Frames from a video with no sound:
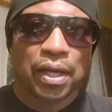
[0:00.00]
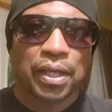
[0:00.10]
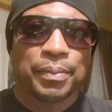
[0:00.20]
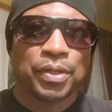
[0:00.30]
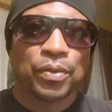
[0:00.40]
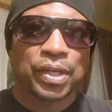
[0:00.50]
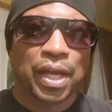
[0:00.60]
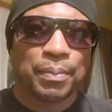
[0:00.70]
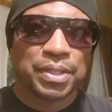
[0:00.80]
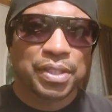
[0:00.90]
Let me know in the
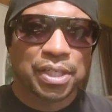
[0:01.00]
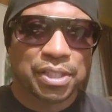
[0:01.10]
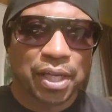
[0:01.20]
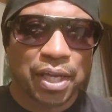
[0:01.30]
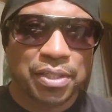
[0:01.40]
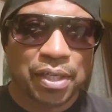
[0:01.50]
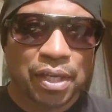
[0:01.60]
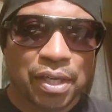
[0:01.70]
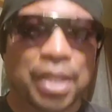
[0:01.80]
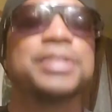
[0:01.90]
comment section, guys.
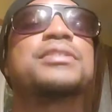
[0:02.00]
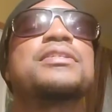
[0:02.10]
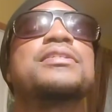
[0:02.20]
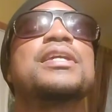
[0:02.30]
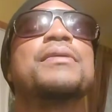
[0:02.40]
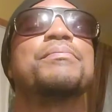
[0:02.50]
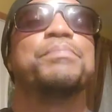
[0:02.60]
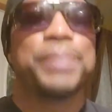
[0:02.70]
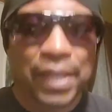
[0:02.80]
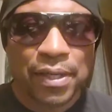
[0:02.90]
It's the
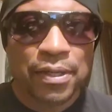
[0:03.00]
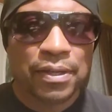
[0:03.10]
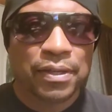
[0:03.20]
CMB.